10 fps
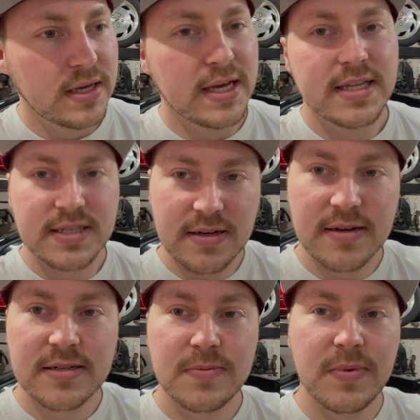it
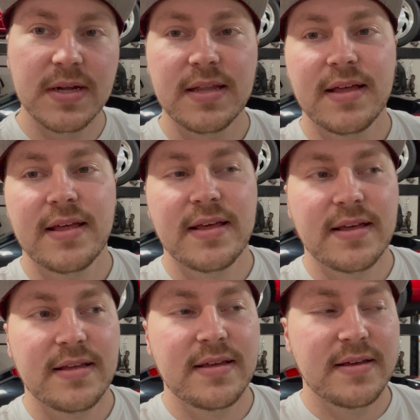sucks, but
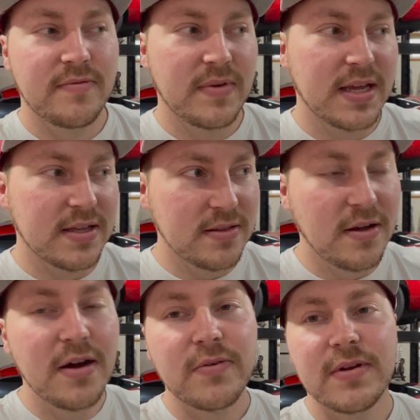in the
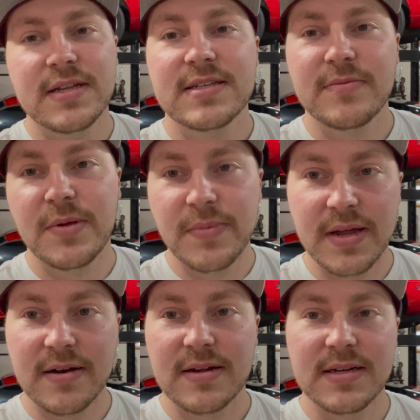long run it's going to be
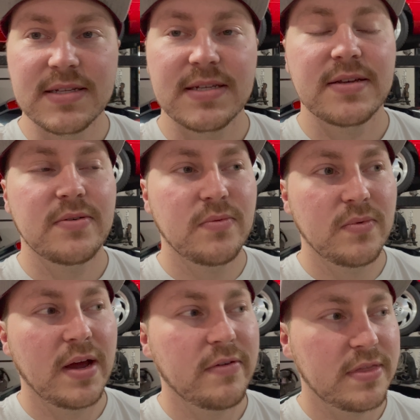better, because
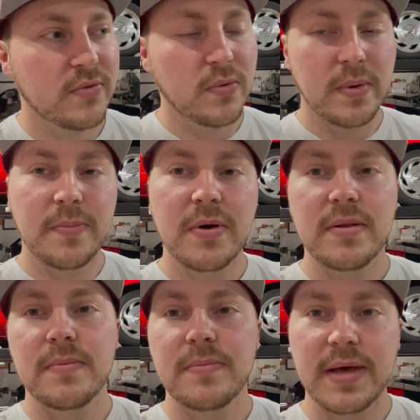everything will be
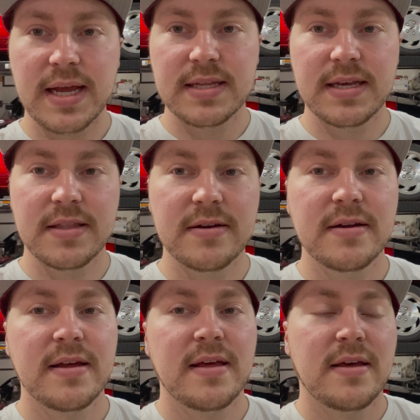put back together
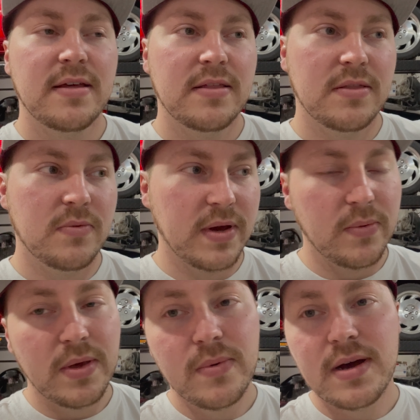the way
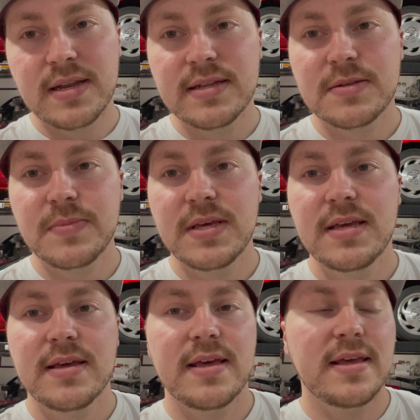we want it to
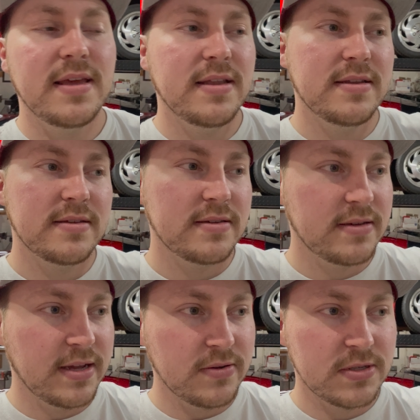be, and
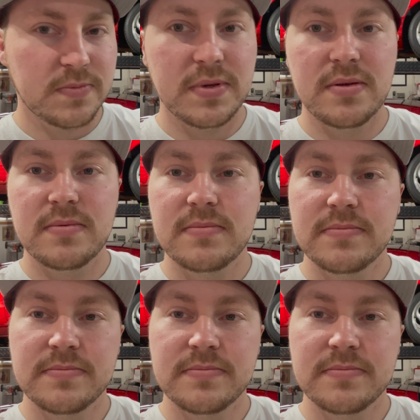it'll just be